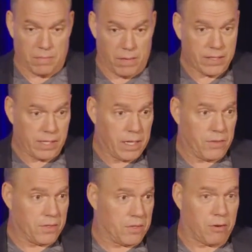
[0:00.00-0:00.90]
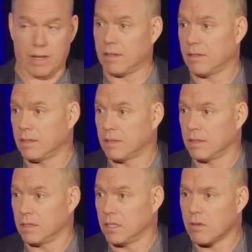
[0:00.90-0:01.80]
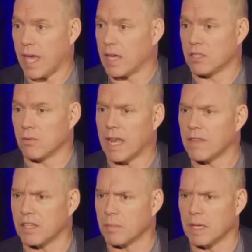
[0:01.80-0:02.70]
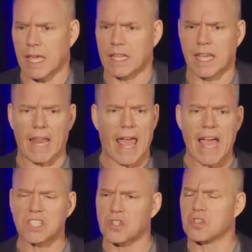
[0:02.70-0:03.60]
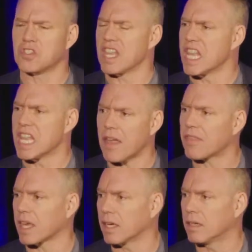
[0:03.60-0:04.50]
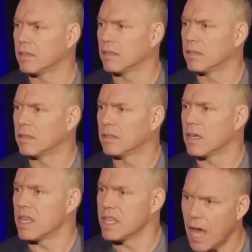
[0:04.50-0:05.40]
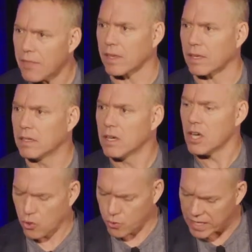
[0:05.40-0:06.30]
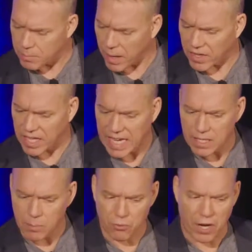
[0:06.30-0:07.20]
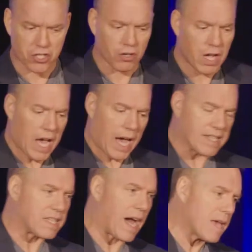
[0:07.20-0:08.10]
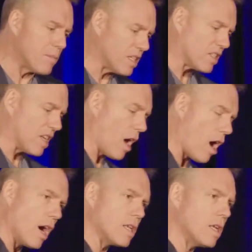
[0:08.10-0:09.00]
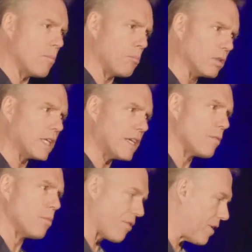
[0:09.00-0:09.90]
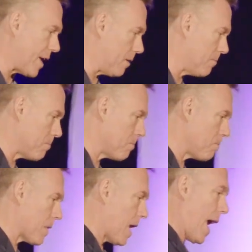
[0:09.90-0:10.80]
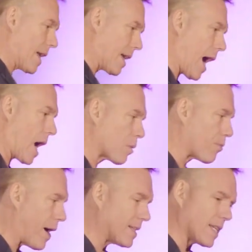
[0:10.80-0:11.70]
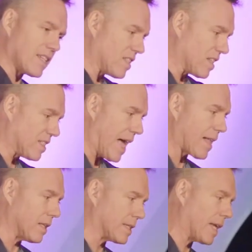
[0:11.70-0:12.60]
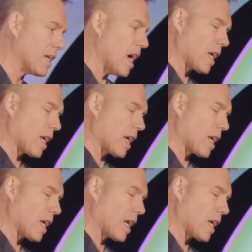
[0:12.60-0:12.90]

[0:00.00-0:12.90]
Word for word: And that's the end of the story. You can't do anything to be. It, it answers to nothing. Nothing. Created by the heat and pressure, a diamond is an unbelievable thing. And chiropractic is exactly like that.